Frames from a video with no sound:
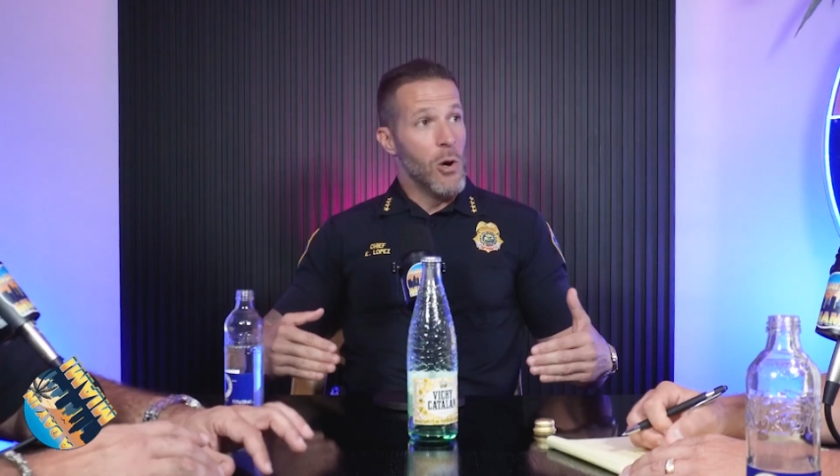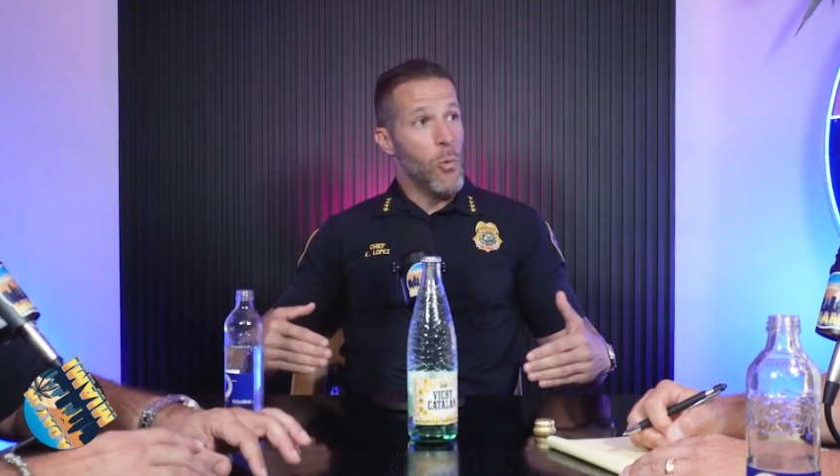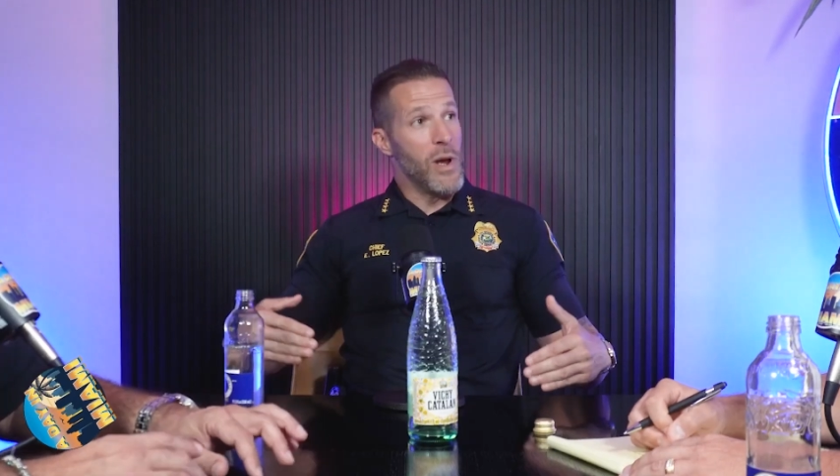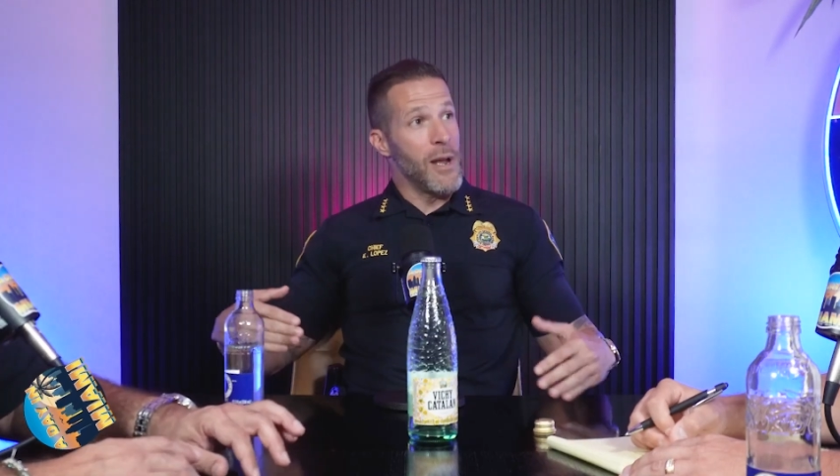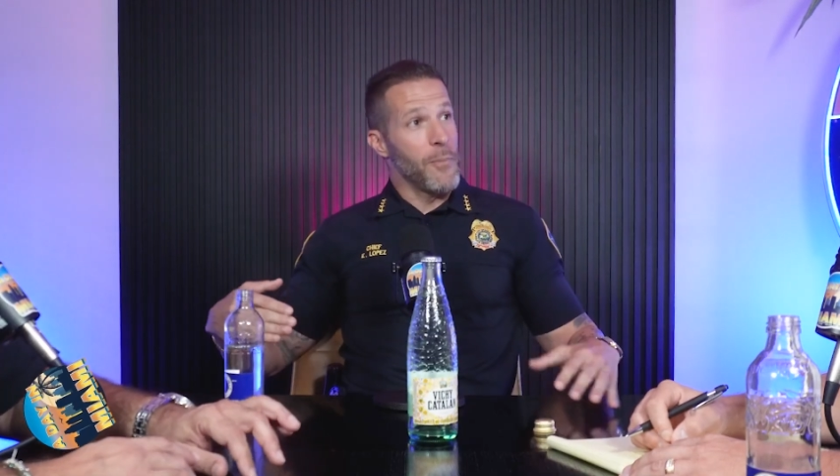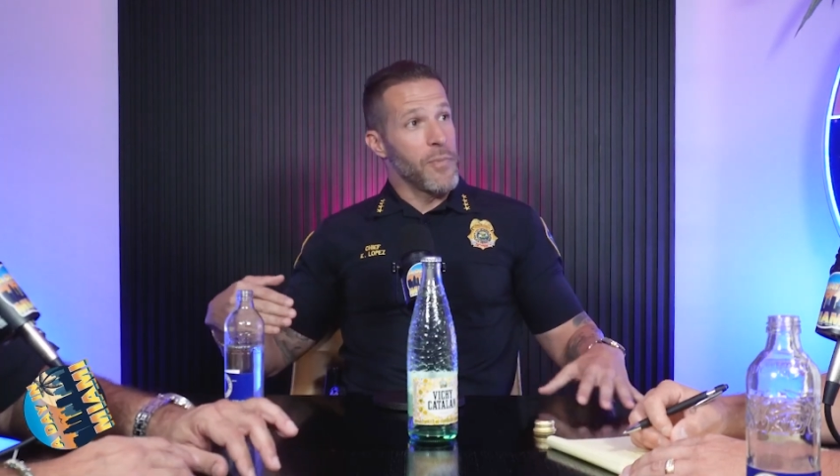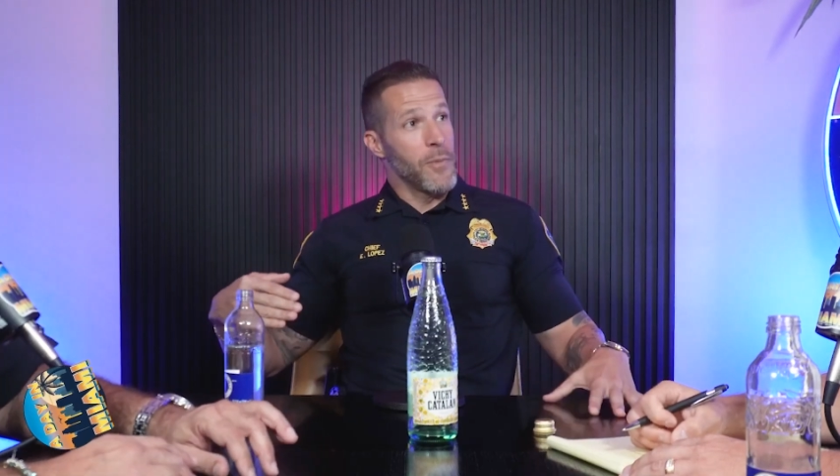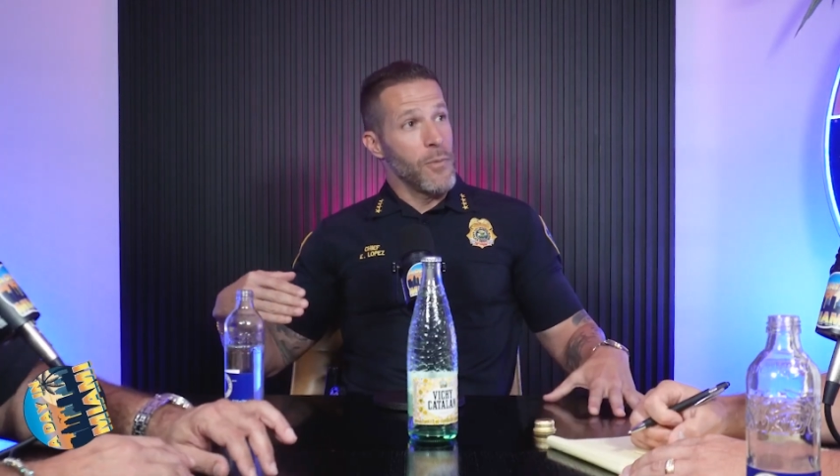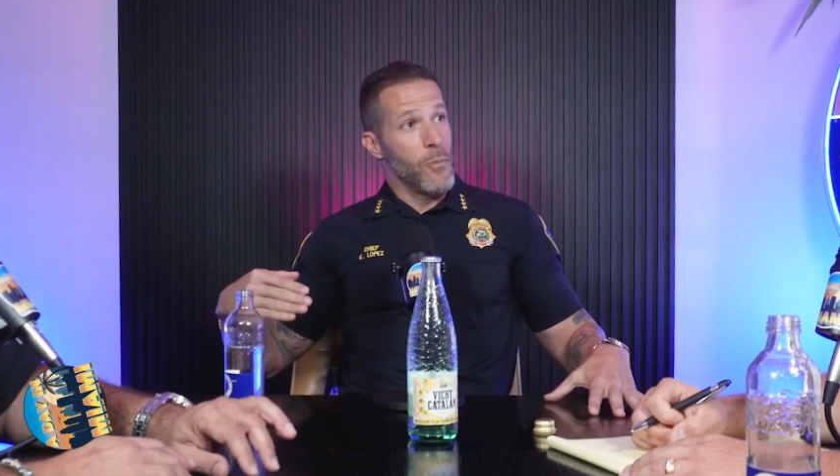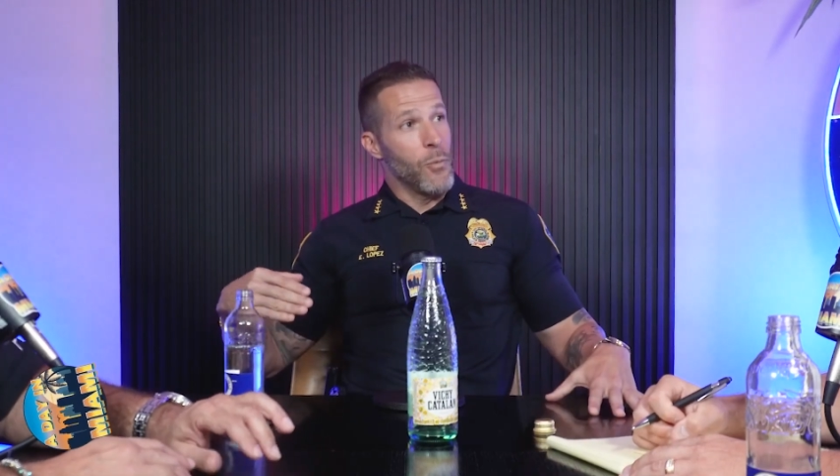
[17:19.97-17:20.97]
We
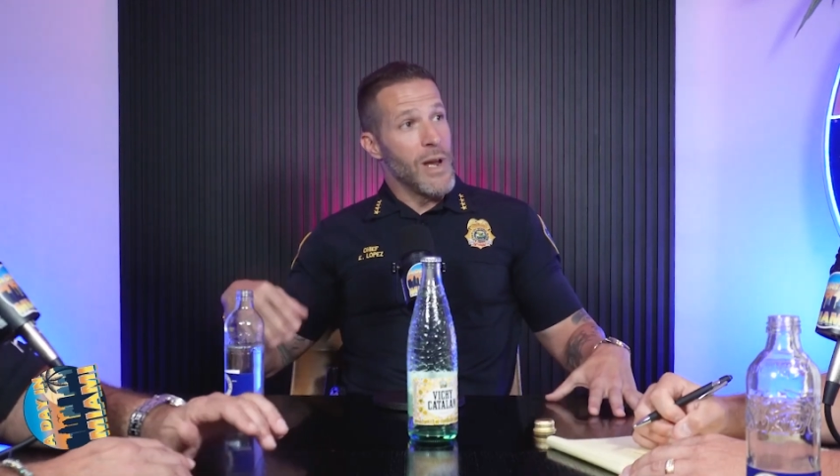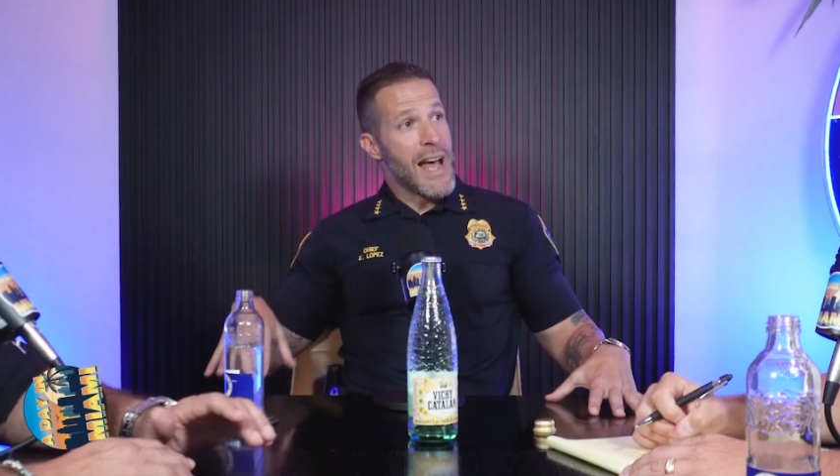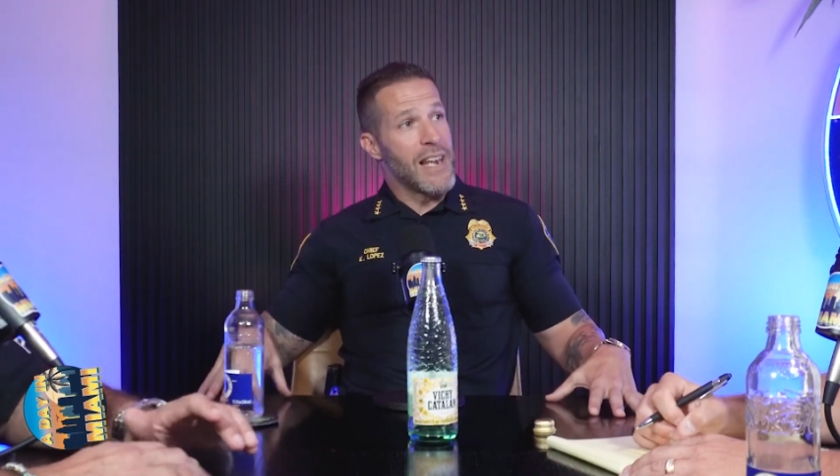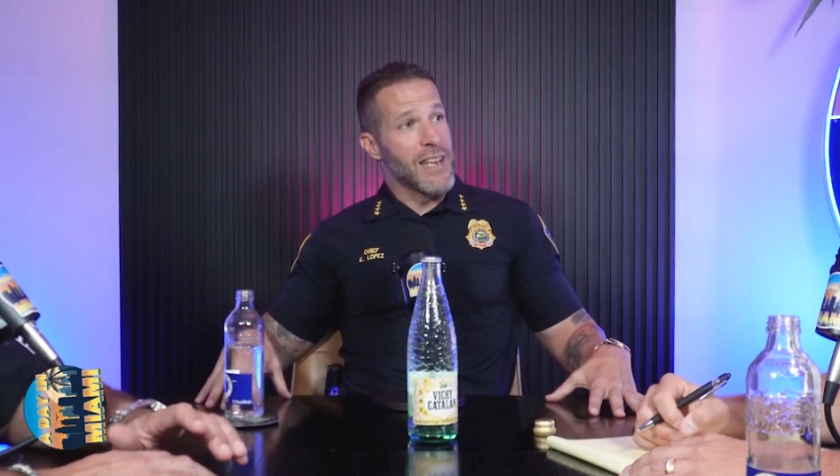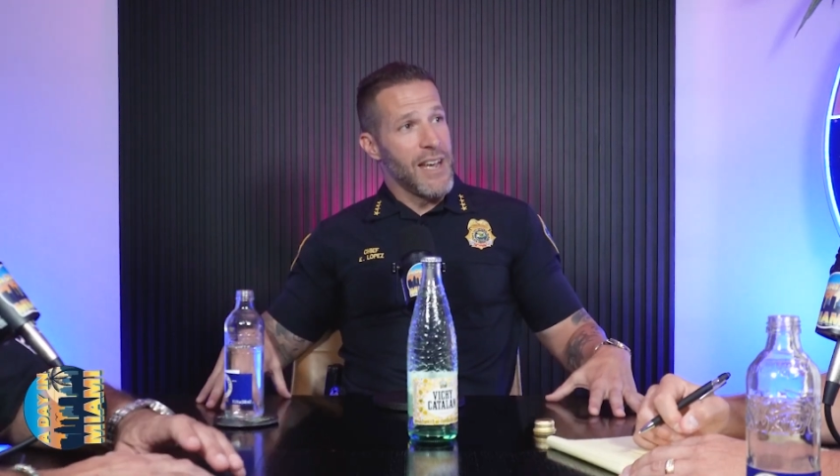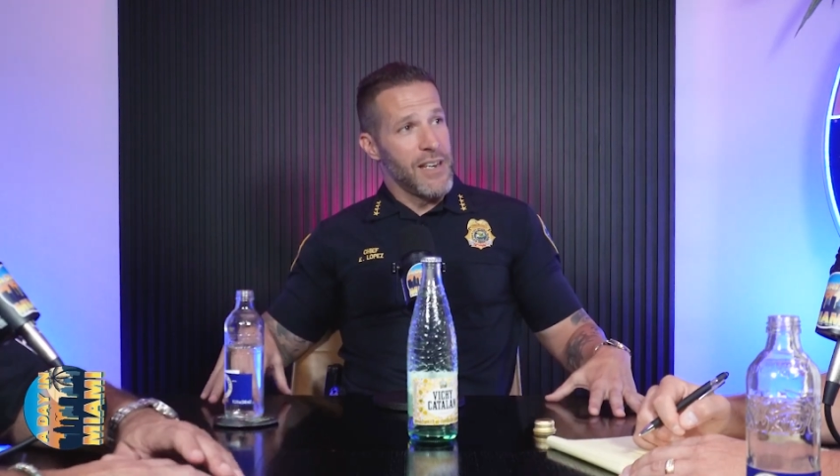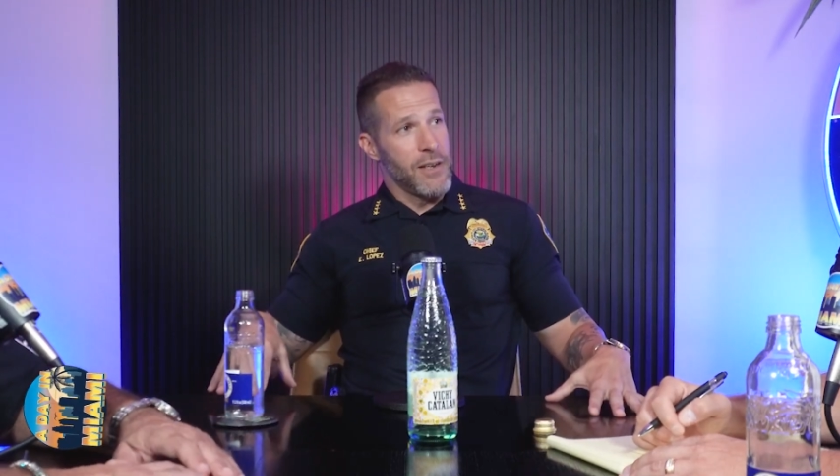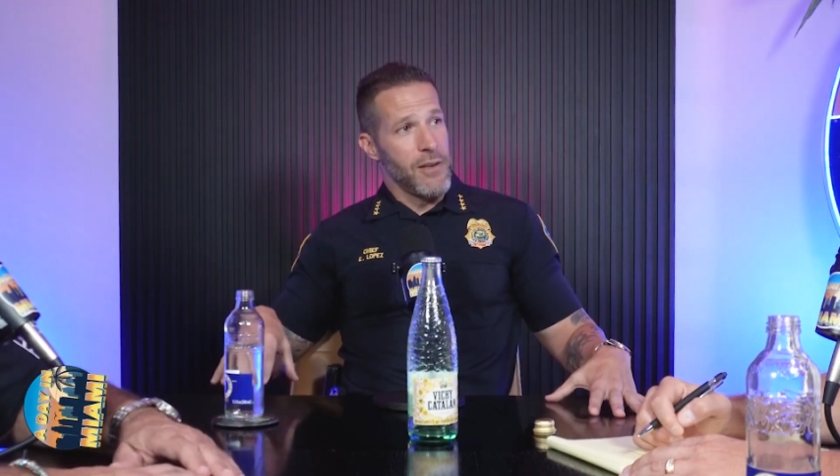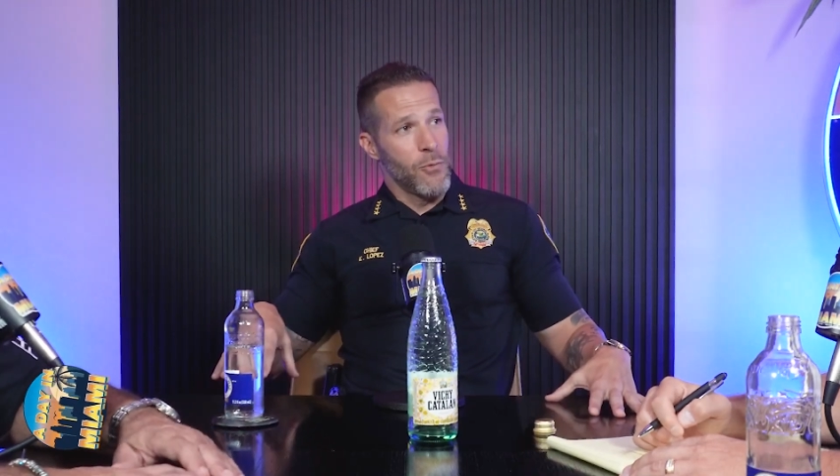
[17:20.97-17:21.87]
reallocated